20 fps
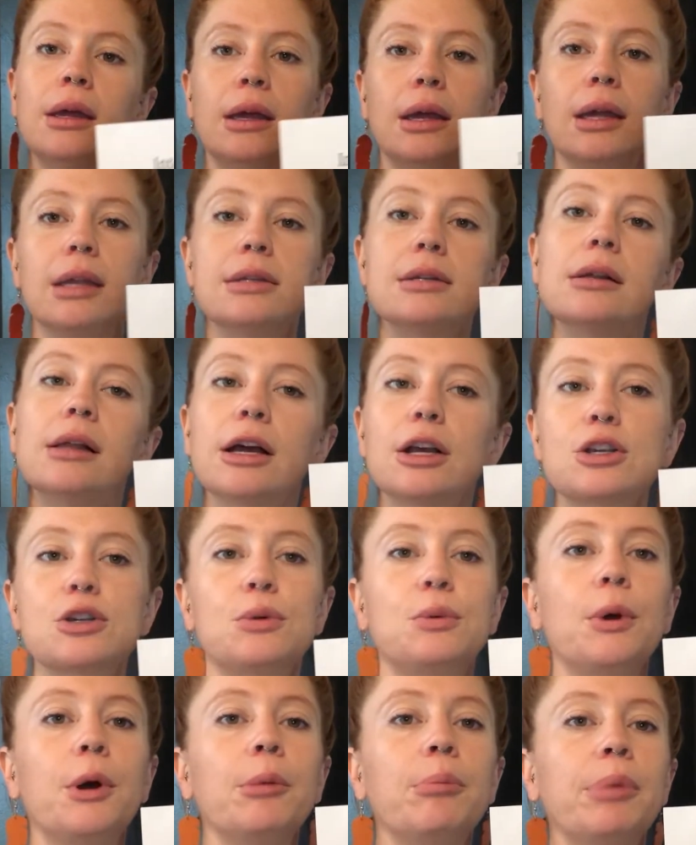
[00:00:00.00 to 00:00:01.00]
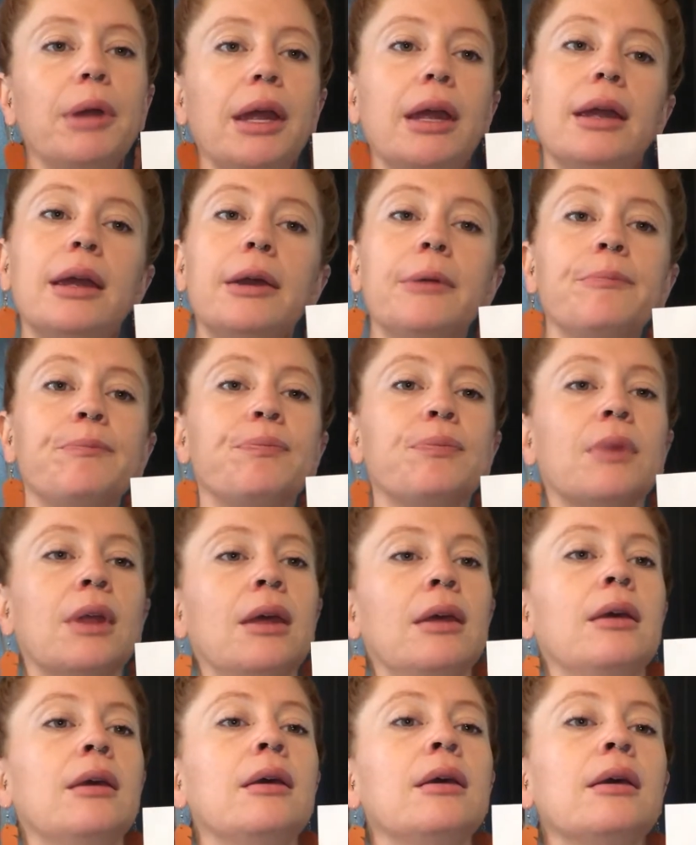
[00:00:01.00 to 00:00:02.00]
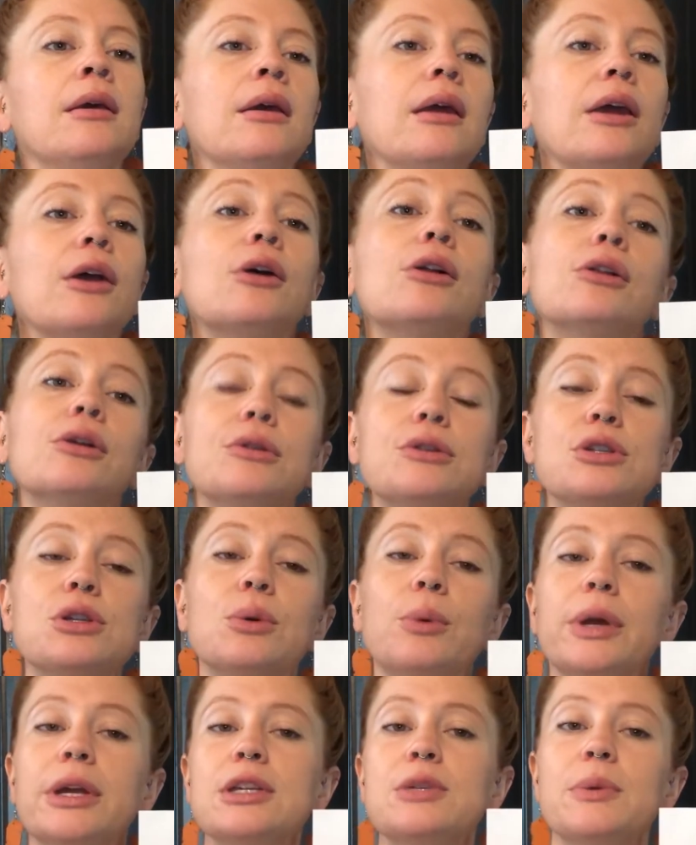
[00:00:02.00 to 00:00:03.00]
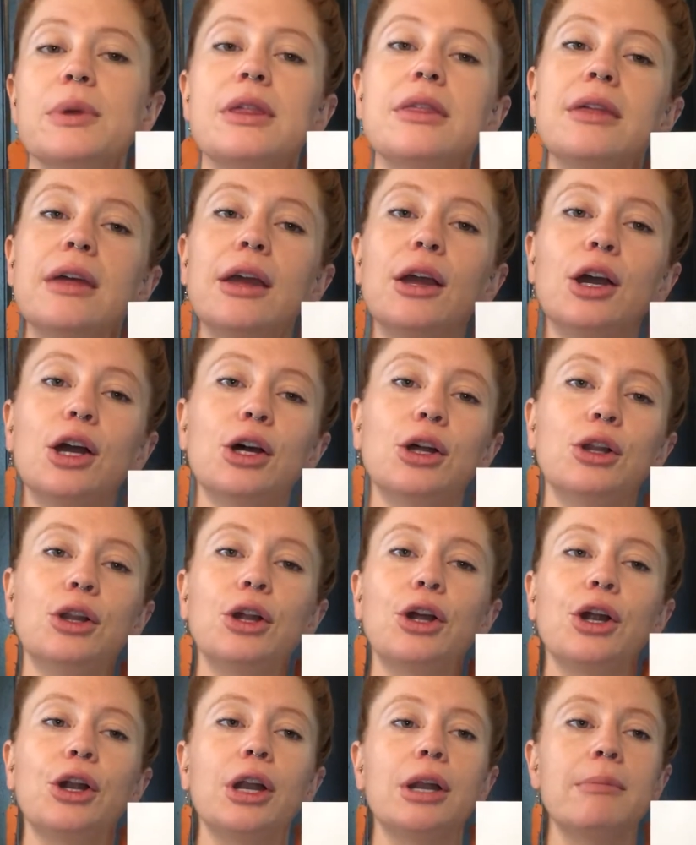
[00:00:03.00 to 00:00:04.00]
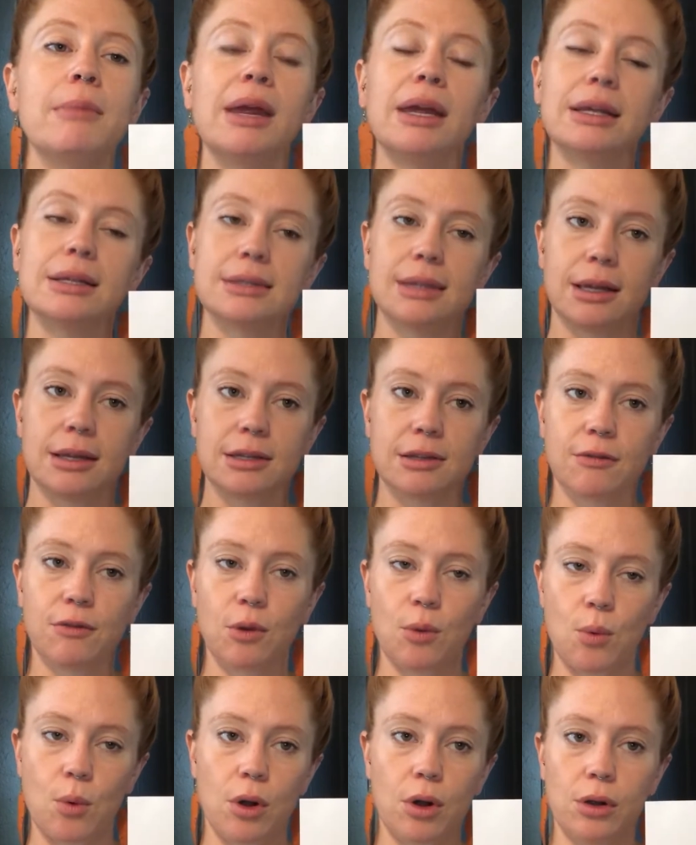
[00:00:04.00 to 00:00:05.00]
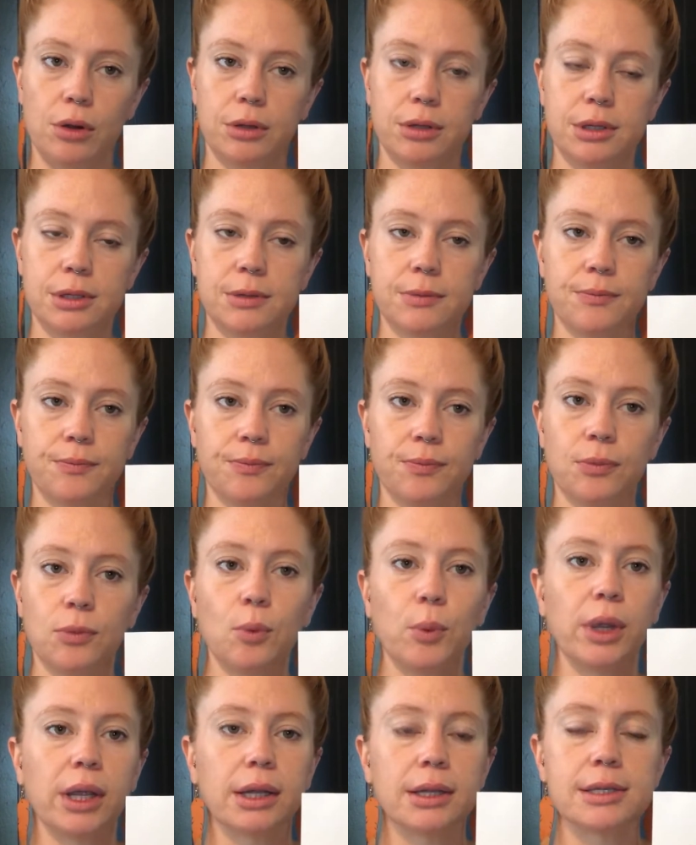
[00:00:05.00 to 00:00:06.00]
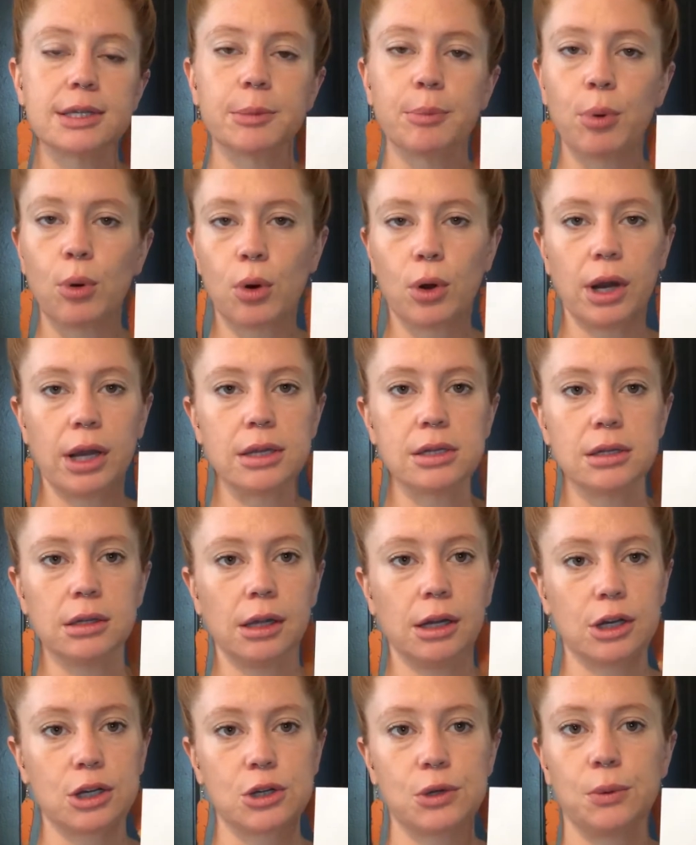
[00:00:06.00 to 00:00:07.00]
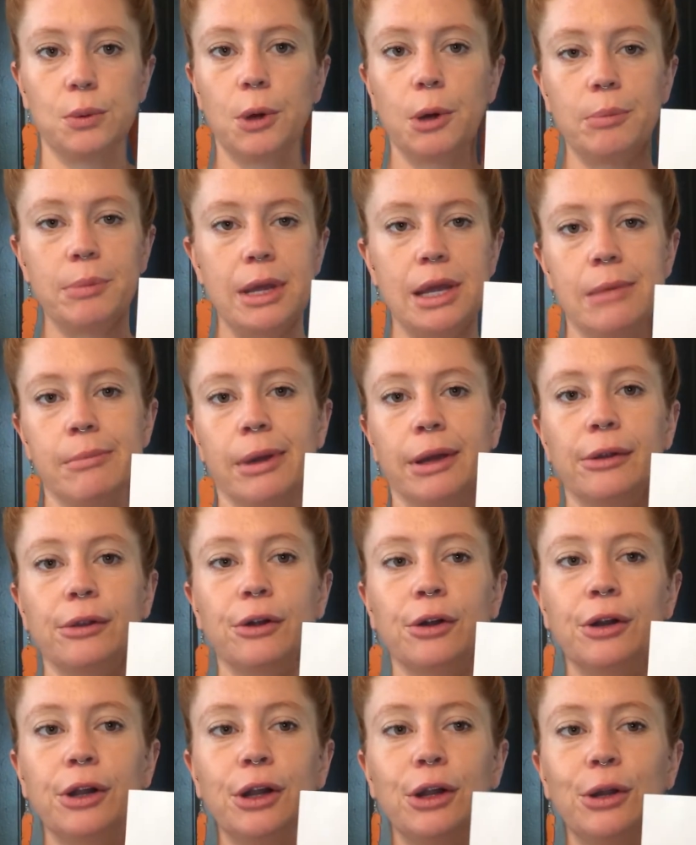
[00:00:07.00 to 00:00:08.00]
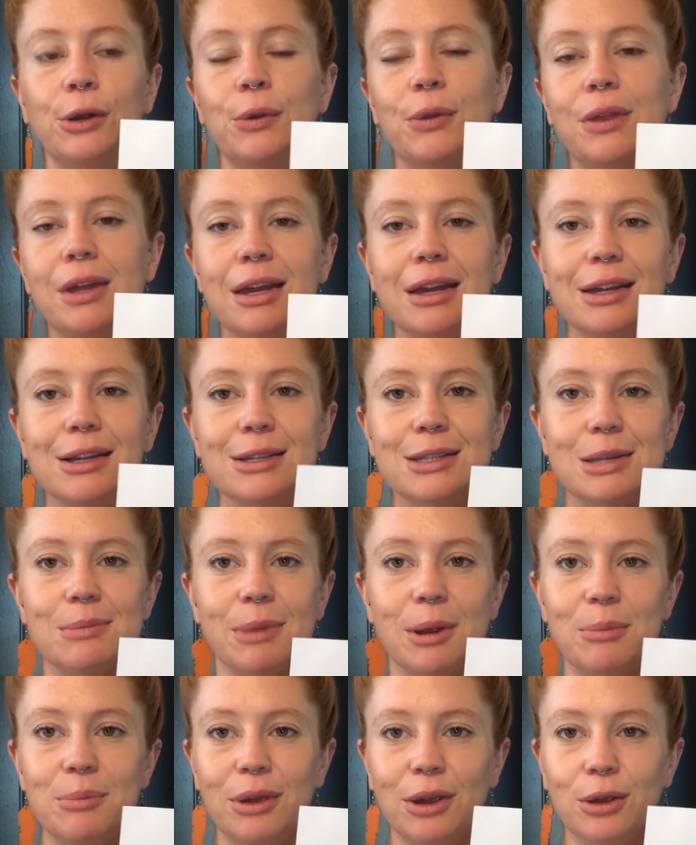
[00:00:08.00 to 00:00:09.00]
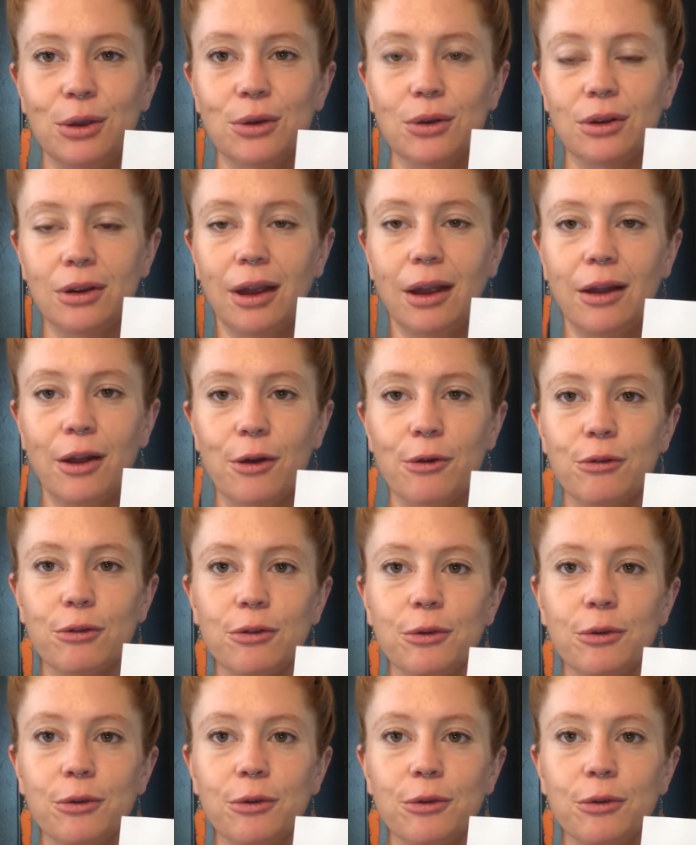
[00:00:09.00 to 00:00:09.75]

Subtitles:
Intellectual well-being includes the ways we think, learn, and make sense of the world. We can support intellectual well-being by learning new things and by being creative.